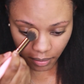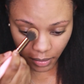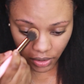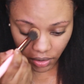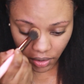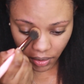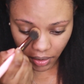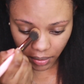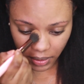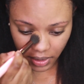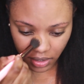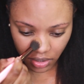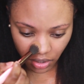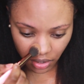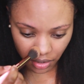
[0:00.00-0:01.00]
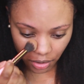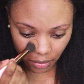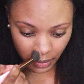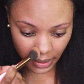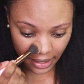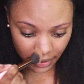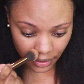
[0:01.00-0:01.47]
I'm also going with the
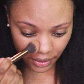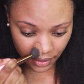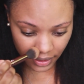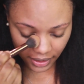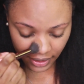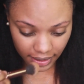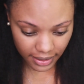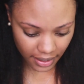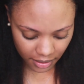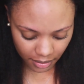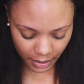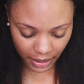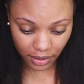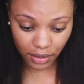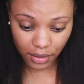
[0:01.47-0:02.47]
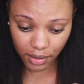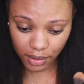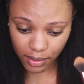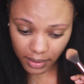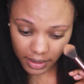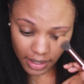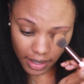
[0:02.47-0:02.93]
darker powder in the side of my
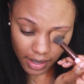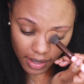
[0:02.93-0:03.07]
nose